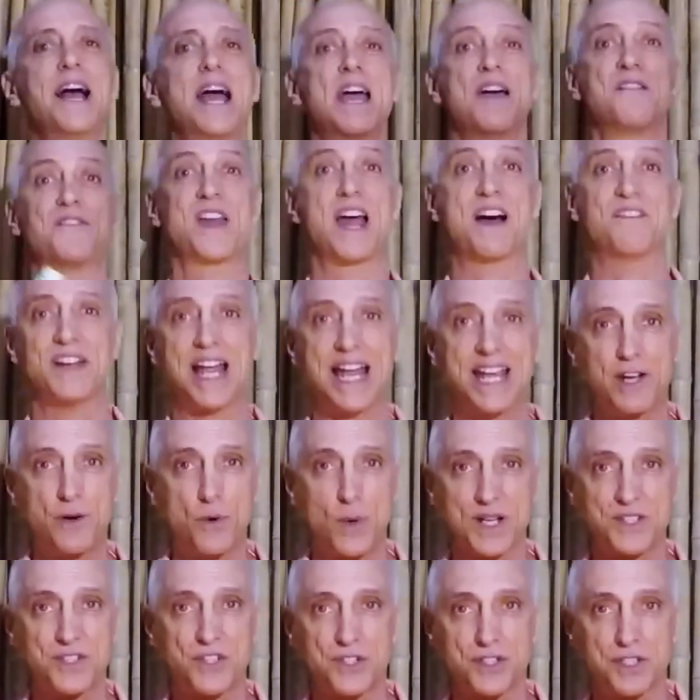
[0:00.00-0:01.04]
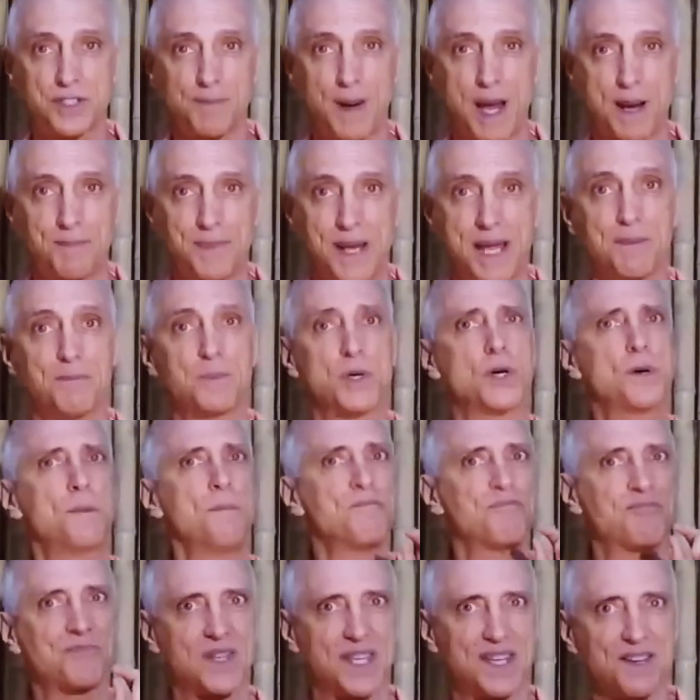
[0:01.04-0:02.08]
If you have any questions about bamboo,
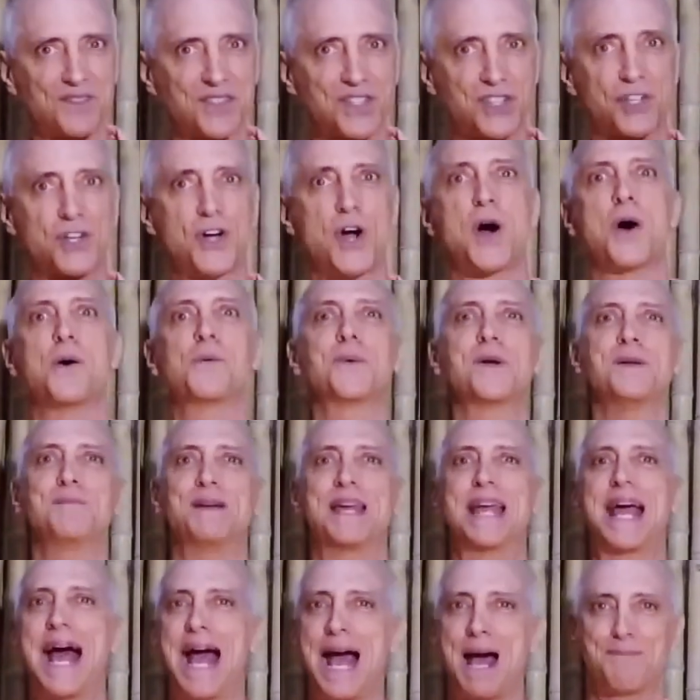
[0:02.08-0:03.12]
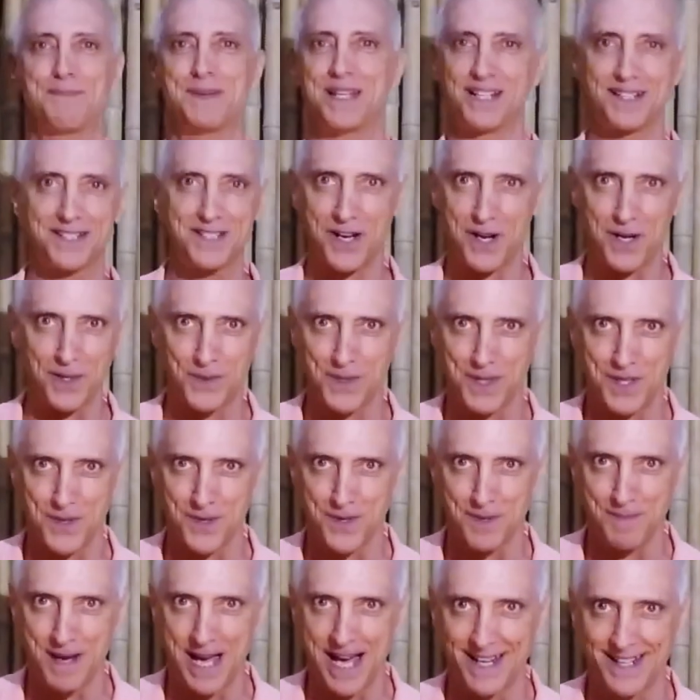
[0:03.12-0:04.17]
give us a call. We'd be happy to talk with you
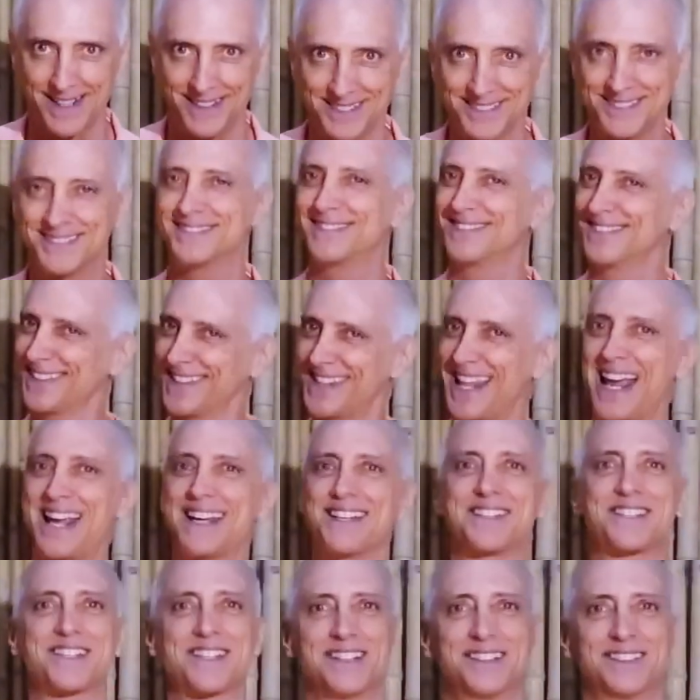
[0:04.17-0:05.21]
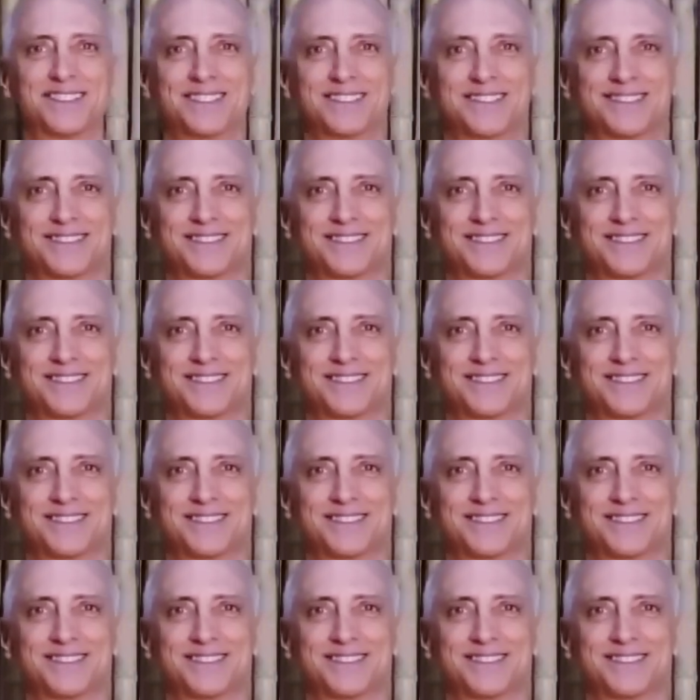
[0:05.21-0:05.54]
about it. Thanks.